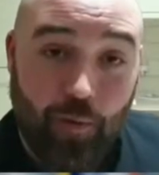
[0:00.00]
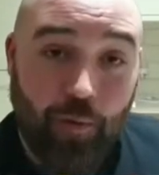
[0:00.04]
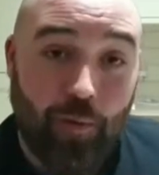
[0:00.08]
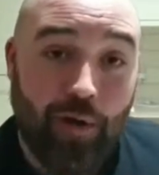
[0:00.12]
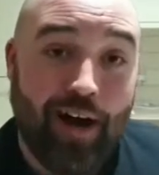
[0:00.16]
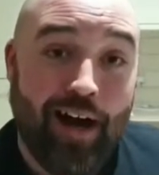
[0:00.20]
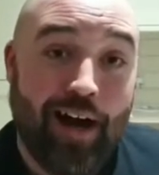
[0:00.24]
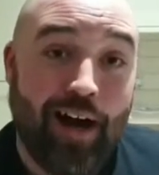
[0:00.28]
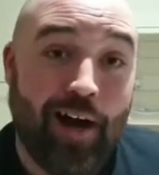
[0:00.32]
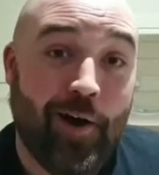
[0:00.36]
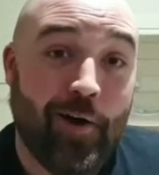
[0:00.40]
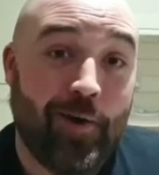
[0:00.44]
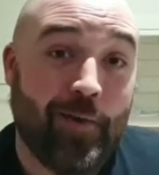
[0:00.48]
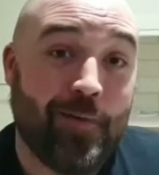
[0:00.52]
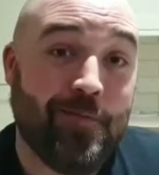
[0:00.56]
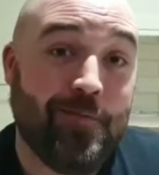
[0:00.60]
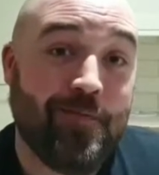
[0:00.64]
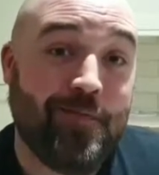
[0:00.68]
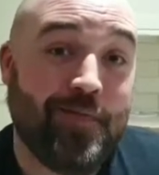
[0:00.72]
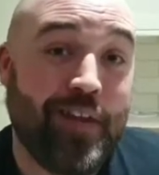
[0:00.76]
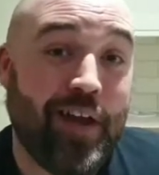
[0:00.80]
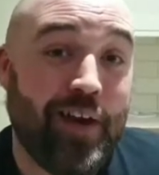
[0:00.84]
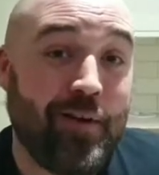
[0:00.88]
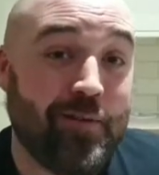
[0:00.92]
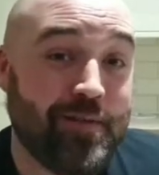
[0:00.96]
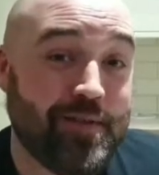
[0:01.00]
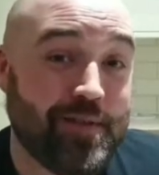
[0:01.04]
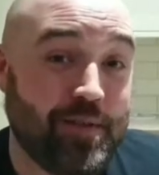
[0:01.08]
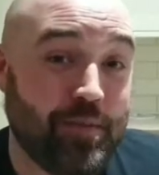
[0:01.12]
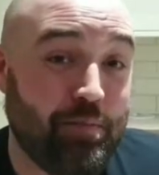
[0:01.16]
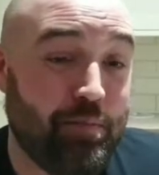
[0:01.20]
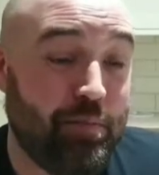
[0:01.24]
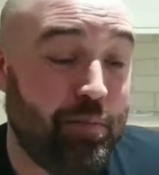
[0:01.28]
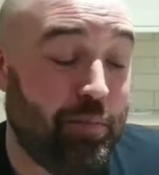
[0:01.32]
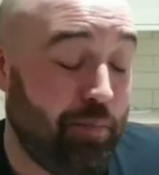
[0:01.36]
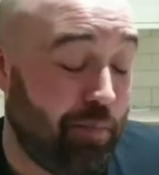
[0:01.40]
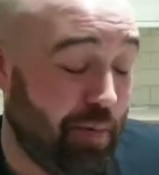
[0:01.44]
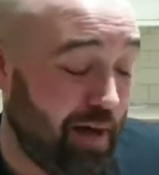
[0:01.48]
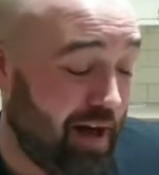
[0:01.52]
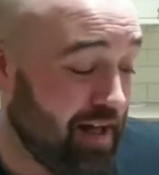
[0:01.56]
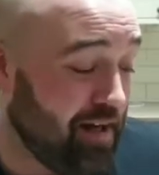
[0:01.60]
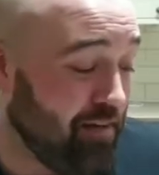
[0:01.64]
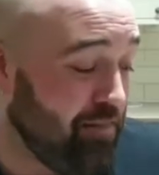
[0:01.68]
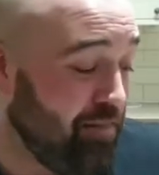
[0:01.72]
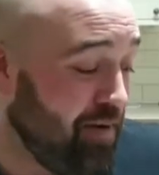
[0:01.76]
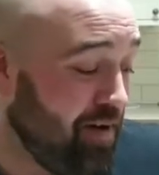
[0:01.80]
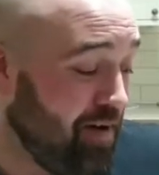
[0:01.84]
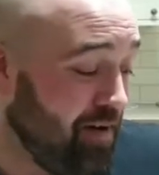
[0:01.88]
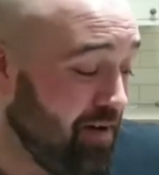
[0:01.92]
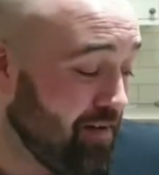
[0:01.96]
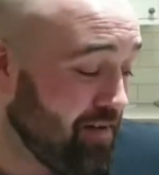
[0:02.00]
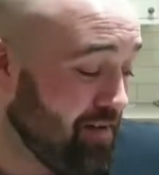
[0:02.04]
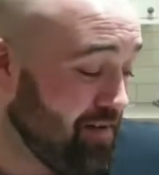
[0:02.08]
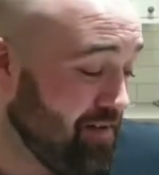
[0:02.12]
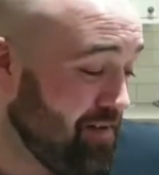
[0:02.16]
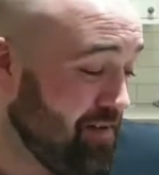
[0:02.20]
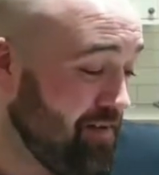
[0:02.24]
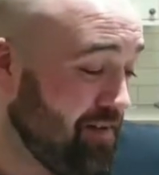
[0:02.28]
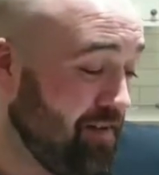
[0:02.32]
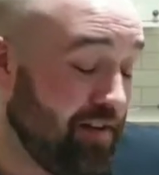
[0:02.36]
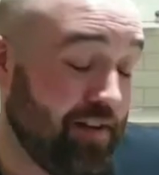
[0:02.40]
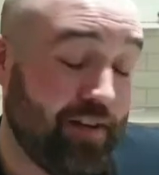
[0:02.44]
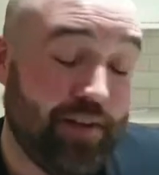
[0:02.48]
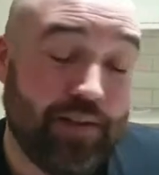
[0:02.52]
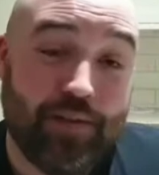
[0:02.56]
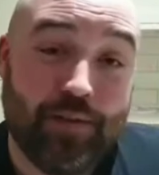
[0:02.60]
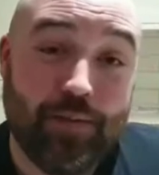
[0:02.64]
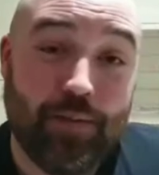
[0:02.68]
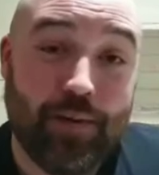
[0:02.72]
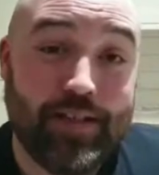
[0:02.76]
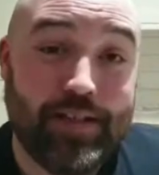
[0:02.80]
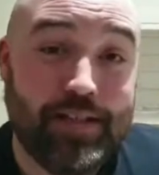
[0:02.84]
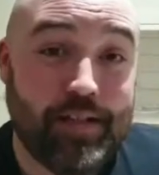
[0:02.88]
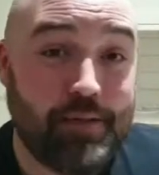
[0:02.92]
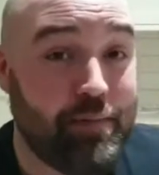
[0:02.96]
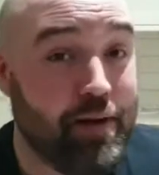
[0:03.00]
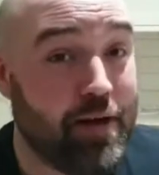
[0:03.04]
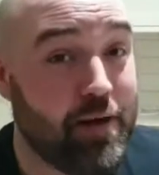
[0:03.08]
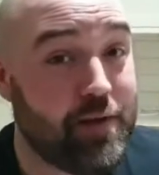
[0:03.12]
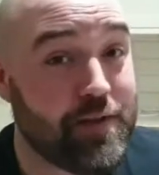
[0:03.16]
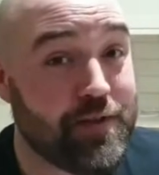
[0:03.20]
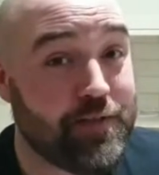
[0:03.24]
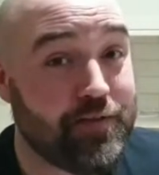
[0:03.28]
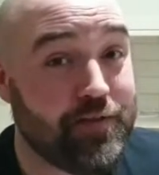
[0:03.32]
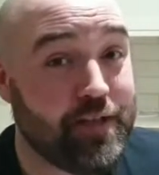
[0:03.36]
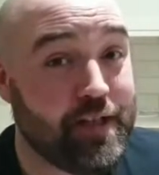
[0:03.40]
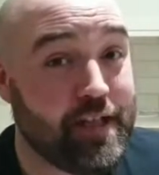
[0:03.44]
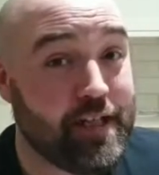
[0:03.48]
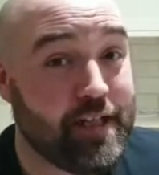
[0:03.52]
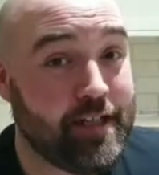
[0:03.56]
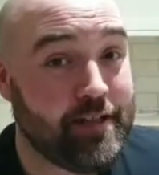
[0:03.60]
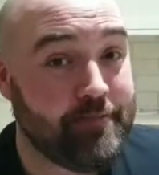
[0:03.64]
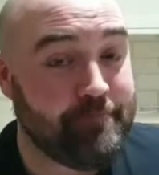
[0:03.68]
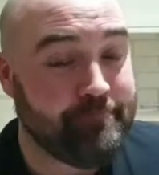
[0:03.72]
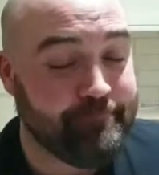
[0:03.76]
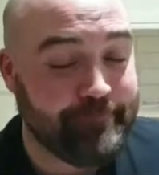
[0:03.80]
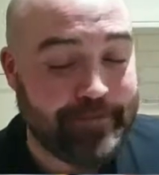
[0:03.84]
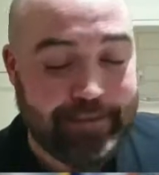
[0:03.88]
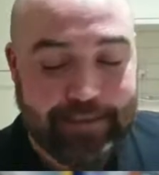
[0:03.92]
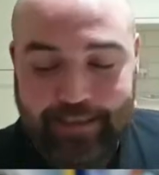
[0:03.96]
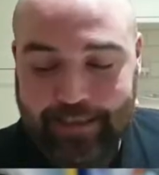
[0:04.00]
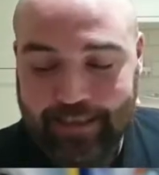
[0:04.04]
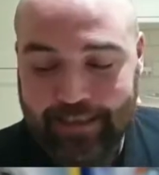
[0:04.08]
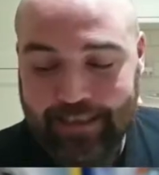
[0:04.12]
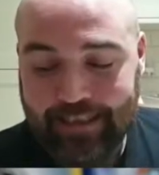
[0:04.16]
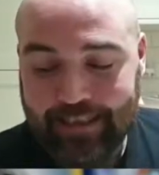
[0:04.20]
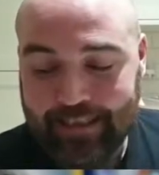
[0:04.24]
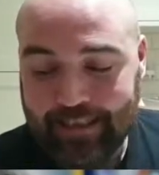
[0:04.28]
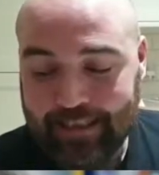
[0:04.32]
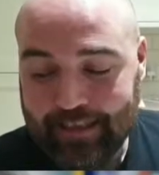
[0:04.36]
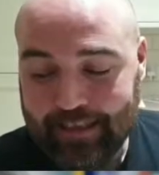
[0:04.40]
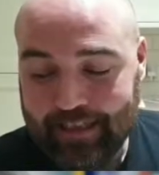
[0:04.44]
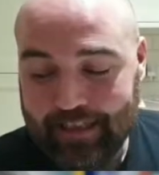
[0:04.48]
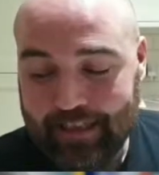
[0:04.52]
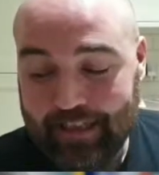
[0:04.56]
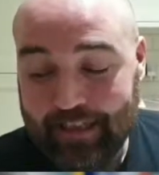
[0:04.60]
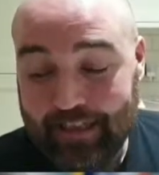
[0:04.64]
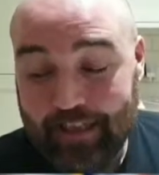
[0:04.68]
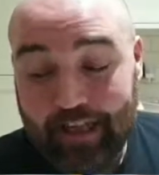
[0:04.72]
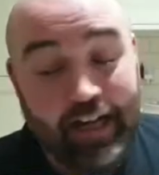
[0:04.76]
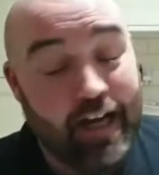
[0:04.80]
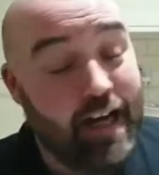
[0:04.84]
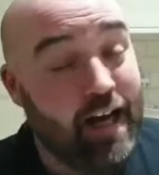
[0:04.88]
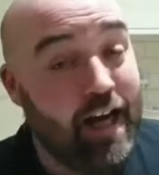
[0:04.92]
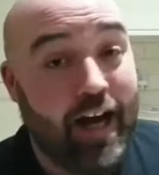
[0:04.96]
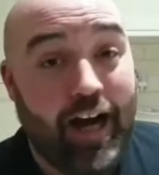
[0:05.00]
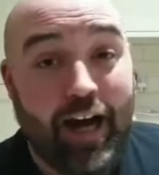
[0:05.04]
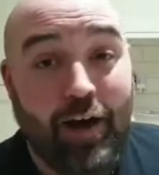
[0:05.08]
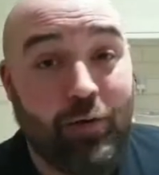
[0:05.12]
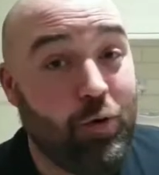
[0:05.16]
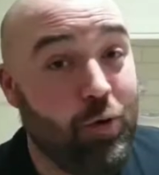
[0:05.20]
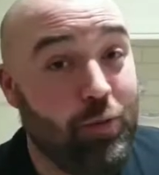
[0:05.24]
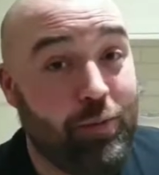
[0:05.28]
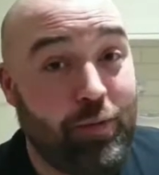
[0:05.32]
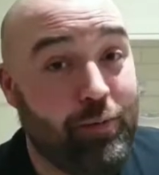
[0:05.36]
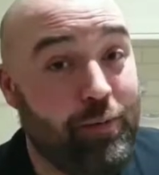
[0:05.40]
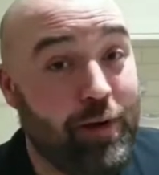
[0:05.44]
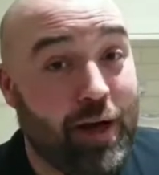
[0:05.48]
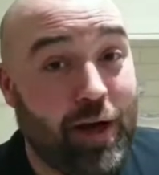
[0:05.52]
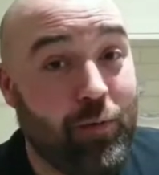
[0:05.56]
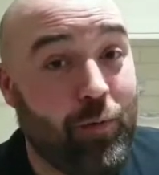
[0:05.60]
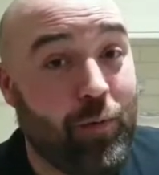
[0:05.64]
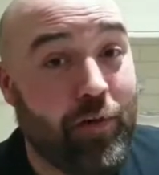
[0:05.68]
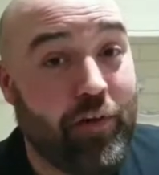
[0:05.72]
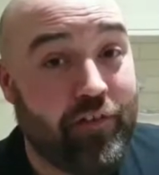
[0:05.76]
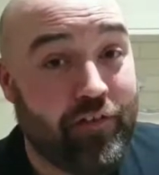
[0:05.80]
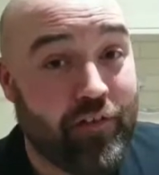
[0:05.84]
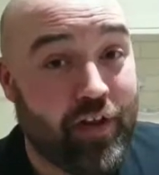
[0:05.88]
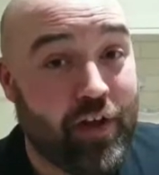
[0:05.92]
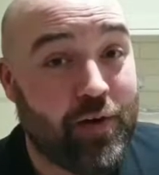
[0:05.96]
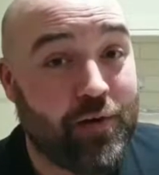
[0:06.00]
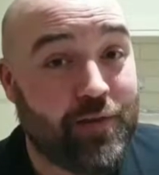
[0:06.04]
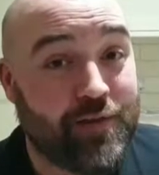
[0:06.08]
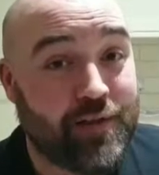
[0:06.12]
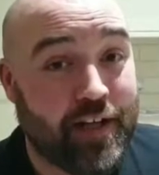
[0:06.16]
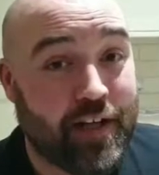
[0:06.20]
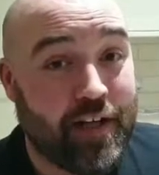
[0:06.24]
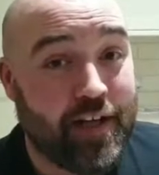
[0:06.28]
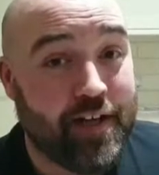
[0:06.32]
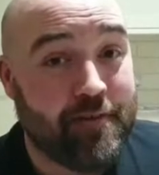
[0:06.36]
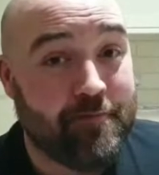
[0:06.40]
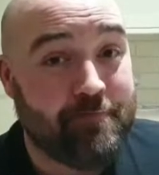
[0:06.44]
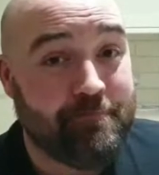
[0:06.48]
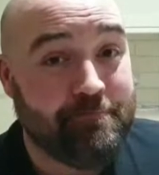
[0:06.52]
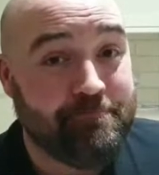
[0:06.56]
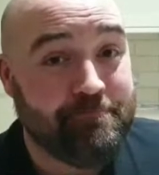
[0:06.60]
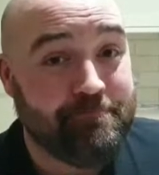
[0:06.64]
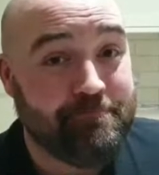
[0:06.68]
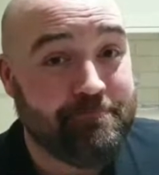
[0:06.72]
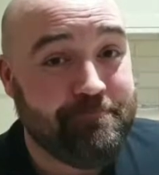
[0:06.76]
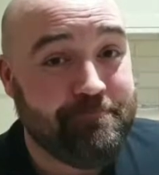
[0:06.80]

Wow, that was a bad box. £20 for that. I won't be buying one of those again.